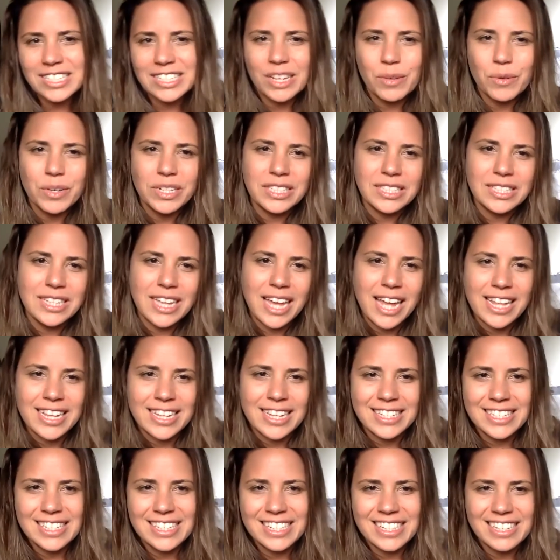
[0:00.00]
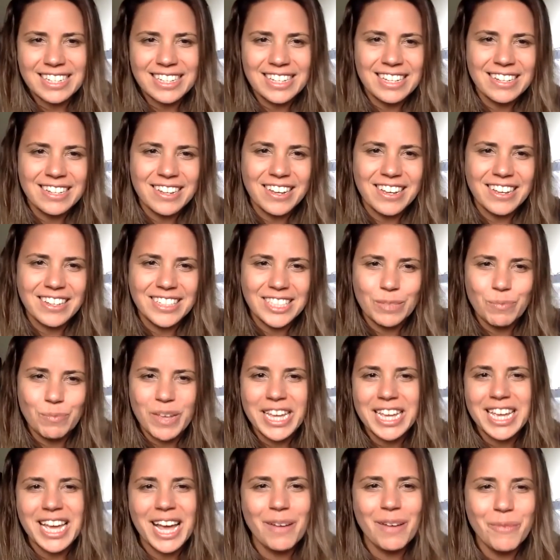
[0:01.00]
So we're starting to, you know,
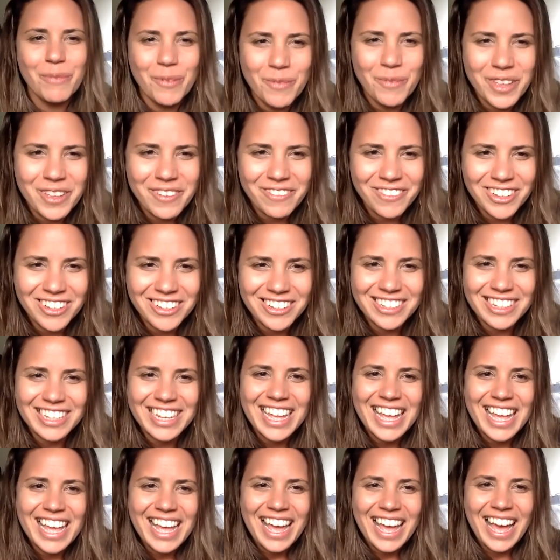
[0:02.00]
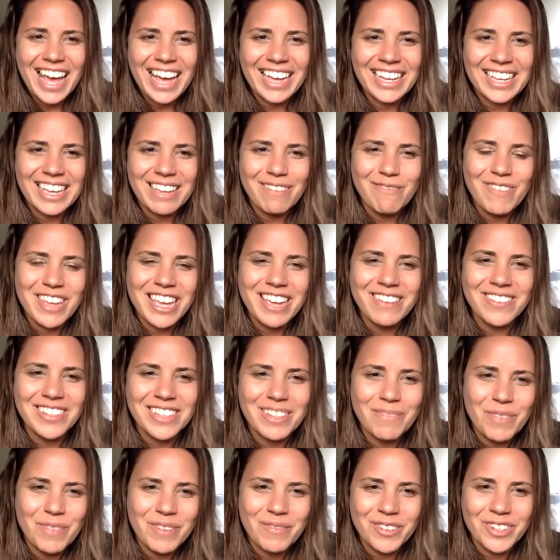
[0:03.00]
speak up a bit more and give people
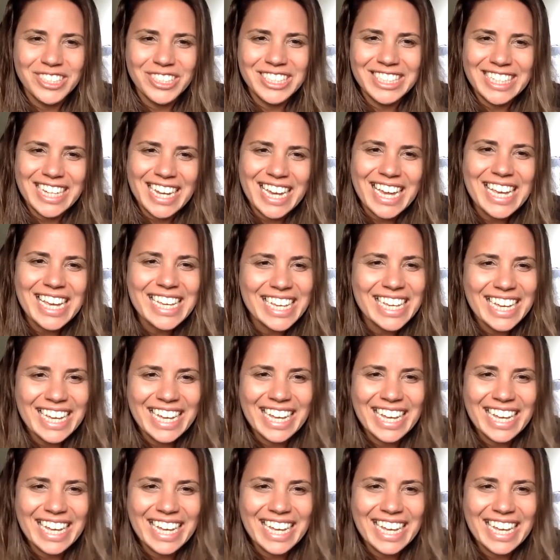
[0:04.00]
a bit more cheek.